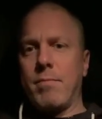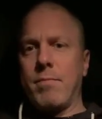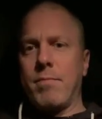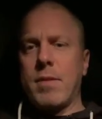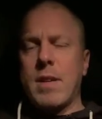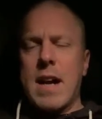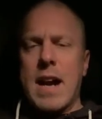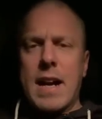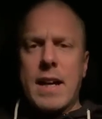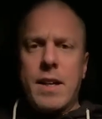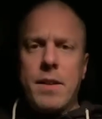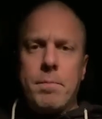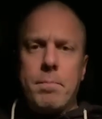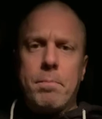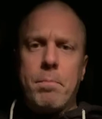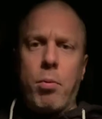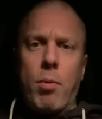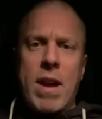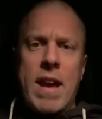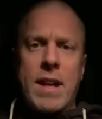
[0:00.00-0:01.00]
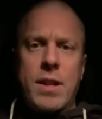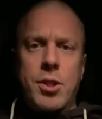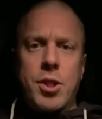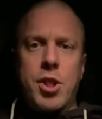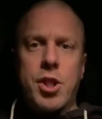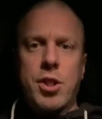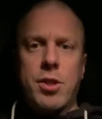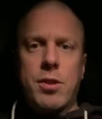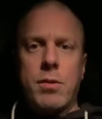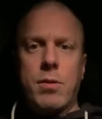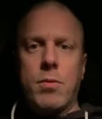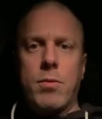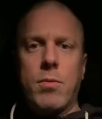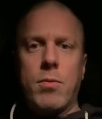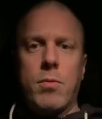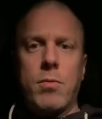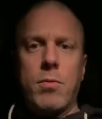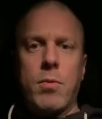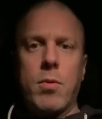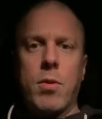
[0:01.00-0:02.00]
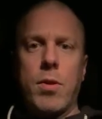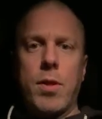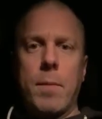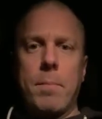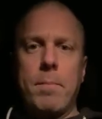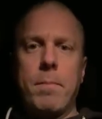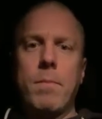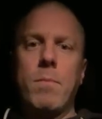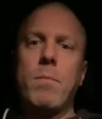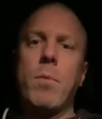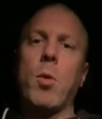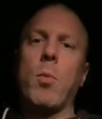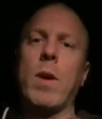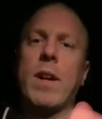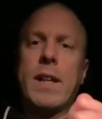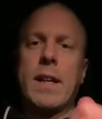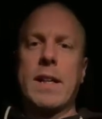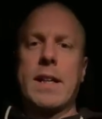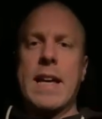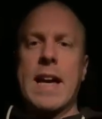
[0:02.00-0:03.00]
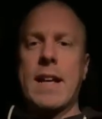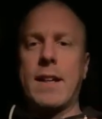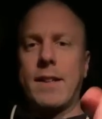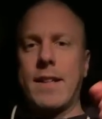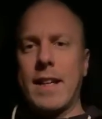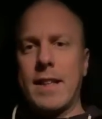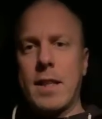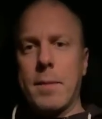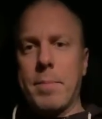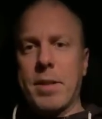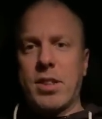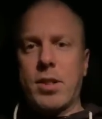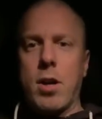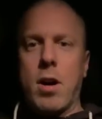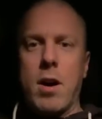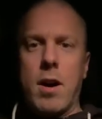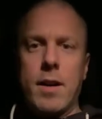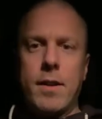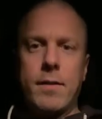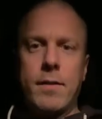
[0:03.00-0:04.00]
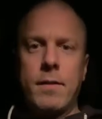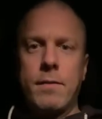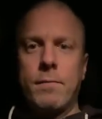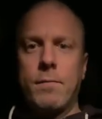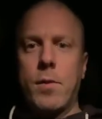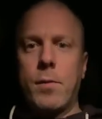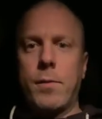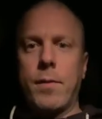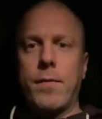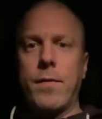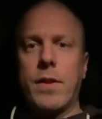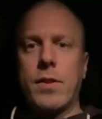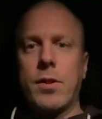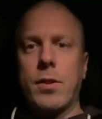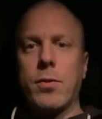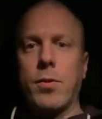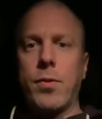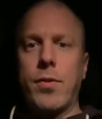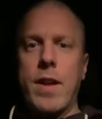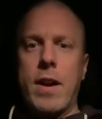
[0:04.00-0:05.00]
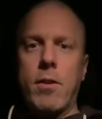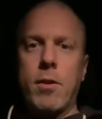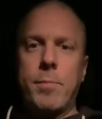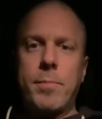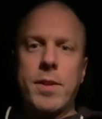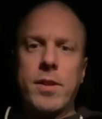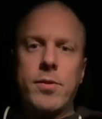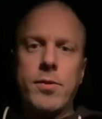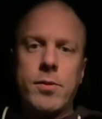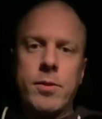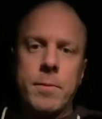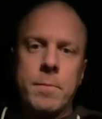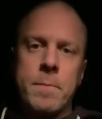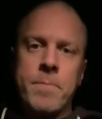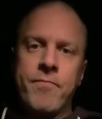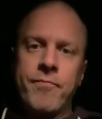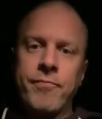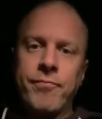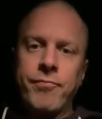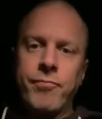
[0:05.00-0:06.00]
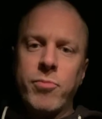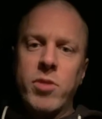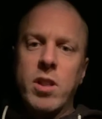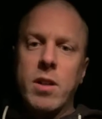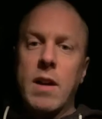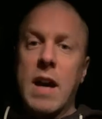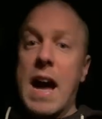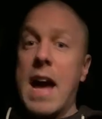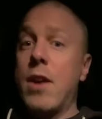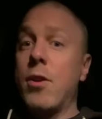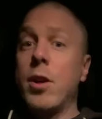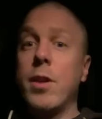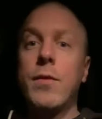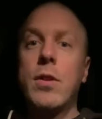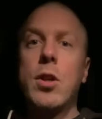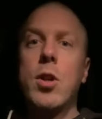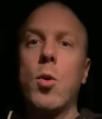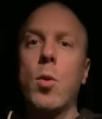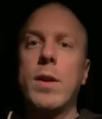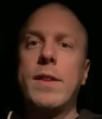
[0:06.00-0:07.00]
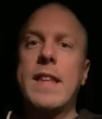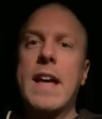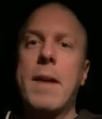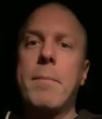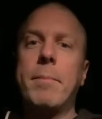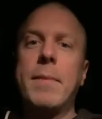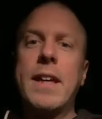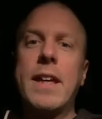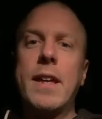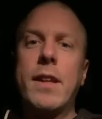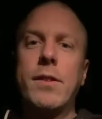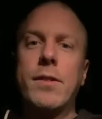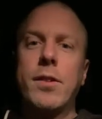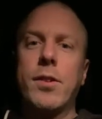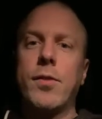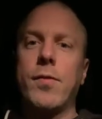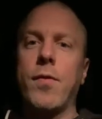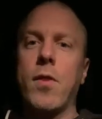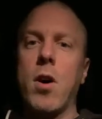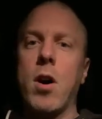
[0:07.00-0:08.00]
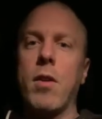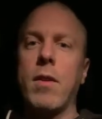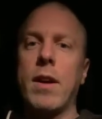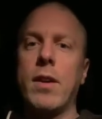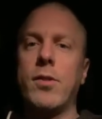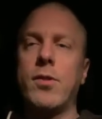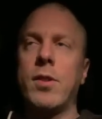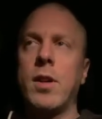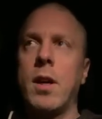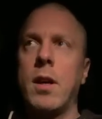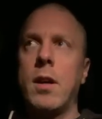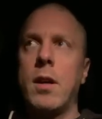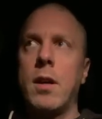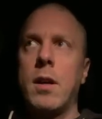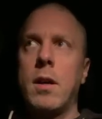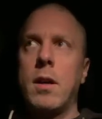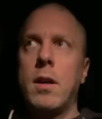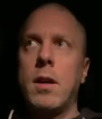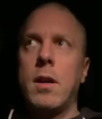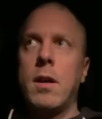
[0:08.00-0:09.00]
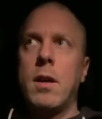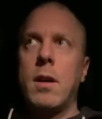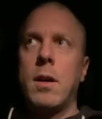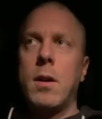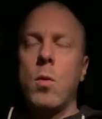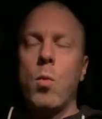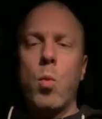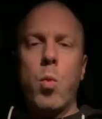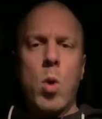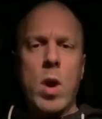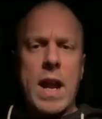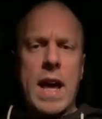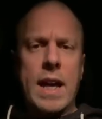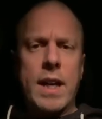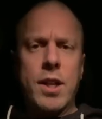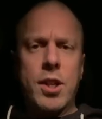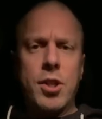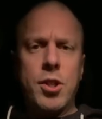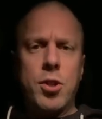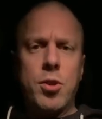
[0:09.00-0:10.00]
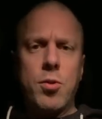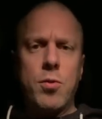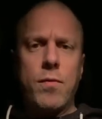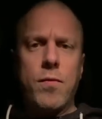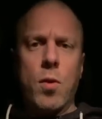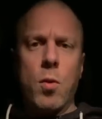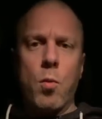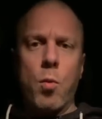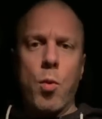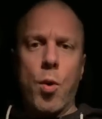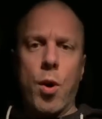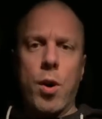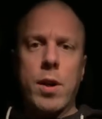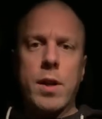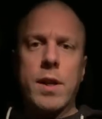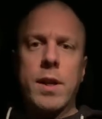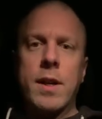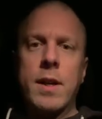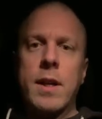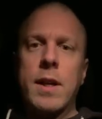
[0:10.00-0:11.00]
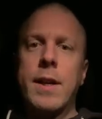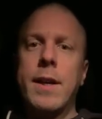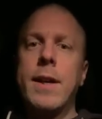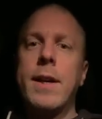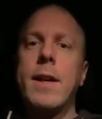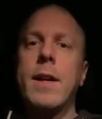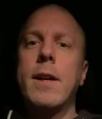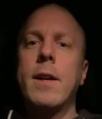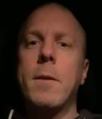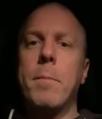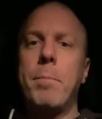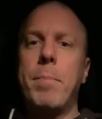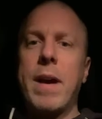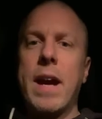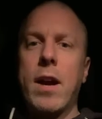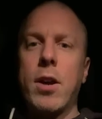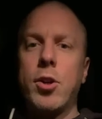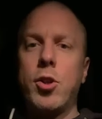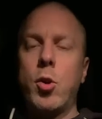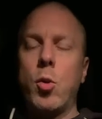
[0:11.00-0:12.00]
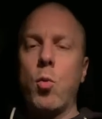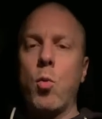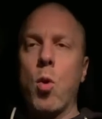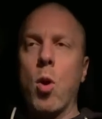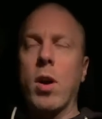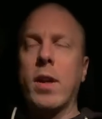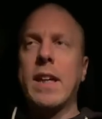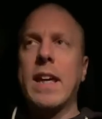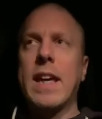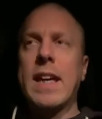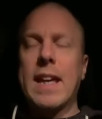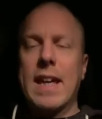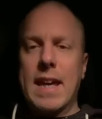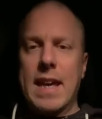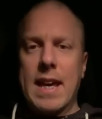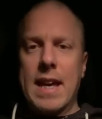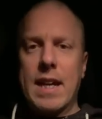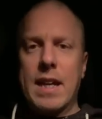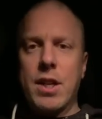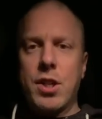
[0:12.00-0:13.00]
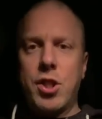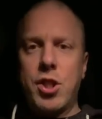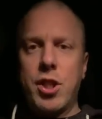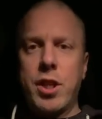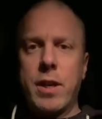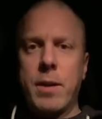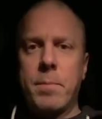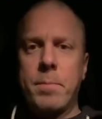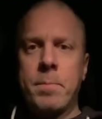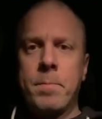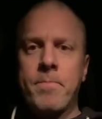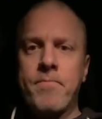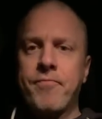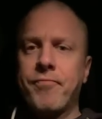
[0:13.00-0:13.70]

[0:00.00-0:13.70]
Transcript: kind of branch or the the one to take the baton from the physical therapist. I don't even know what that means as far as what I could do for work compared to working in a gym.